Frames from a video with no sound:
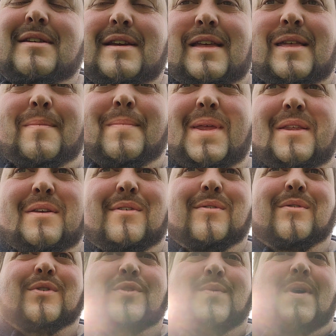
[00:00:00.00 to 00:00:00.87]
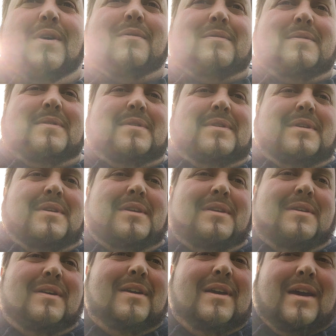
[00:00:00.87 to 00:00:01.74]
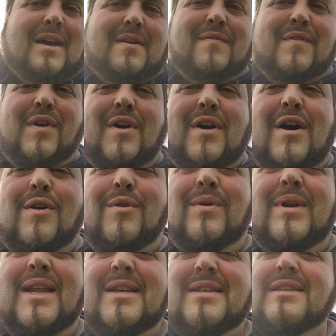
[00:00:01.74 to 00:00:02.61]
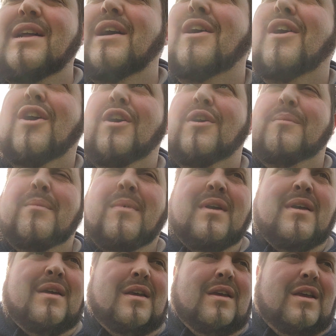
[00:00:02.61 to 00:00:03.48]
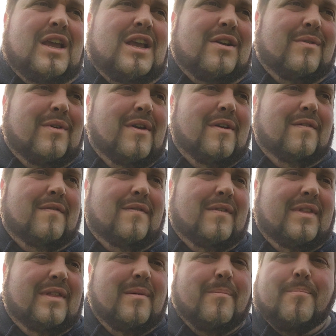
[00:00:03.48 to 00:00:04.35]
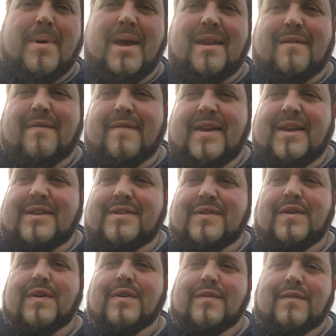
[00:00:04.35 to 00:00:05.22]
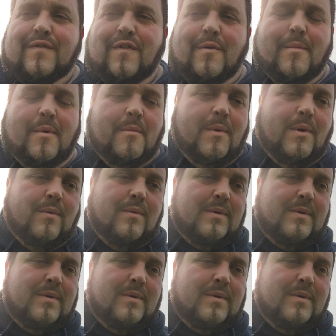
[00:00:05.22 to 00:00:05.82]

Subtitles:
Yeah, they're medical as well. I have got a whole list at home with the benefits from them all.